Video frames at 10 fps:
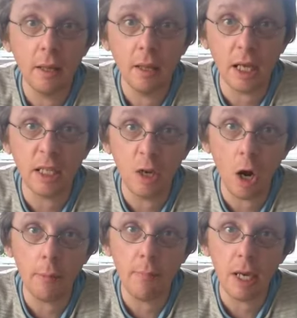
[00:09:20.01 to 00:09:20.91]
That's
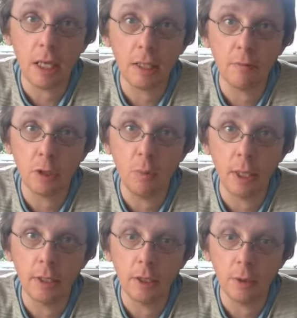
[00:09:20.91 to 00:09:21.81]
nine minutes I've just
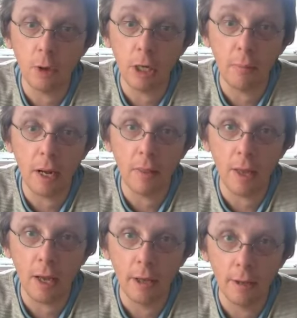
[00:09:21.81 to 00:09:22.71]
wasted talking about
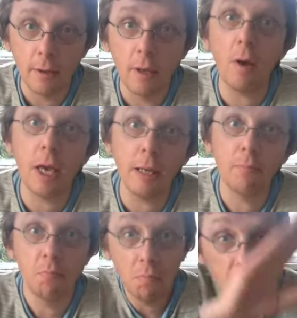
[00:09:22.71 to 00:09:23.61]
that. Okay,
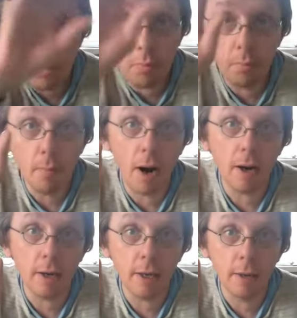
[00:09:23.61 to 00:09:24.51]
bye.